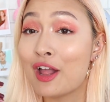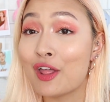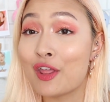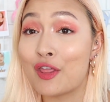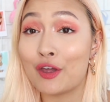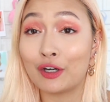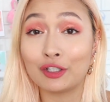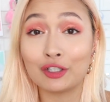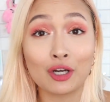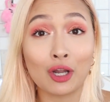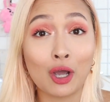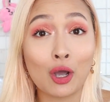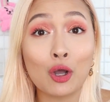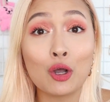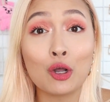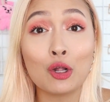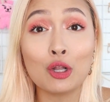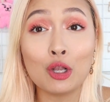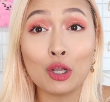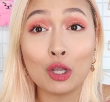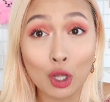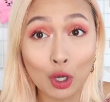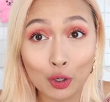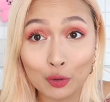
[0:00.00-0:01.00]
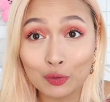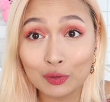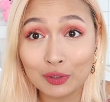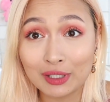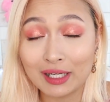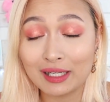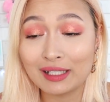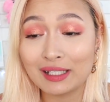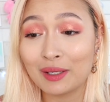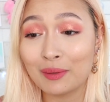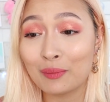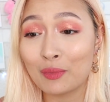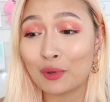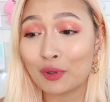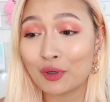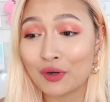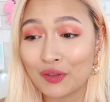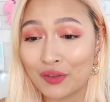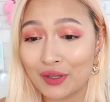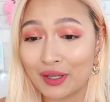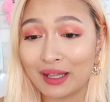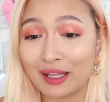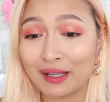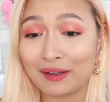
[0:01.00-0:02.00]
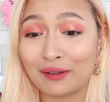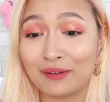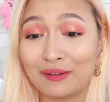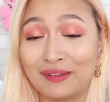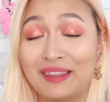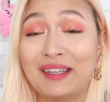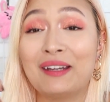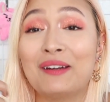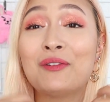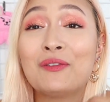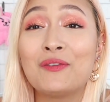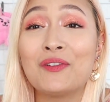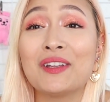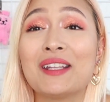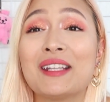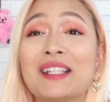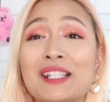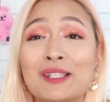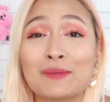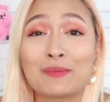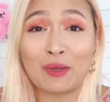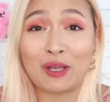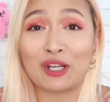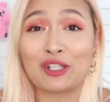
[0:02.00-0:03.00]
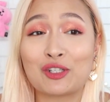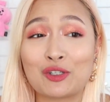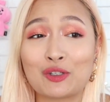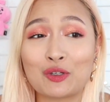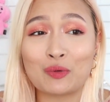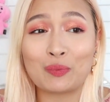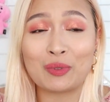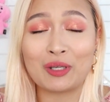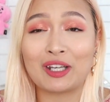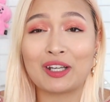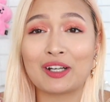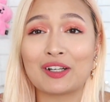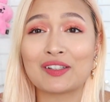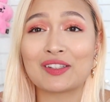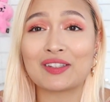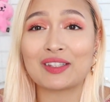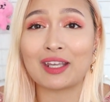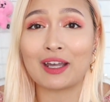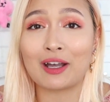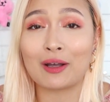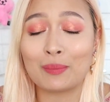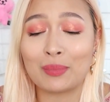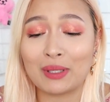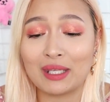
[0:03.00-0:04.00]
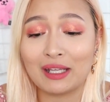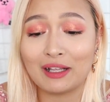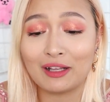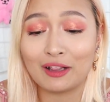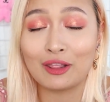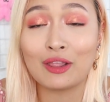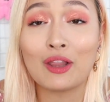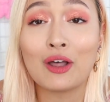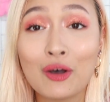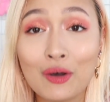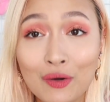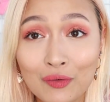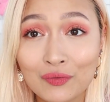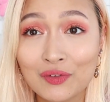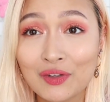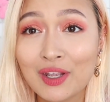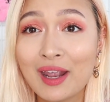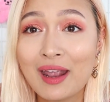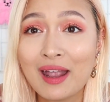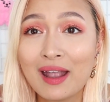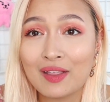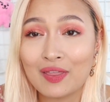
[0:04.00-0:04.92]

they're not alone anymore they're like they're feeling special because they are being loved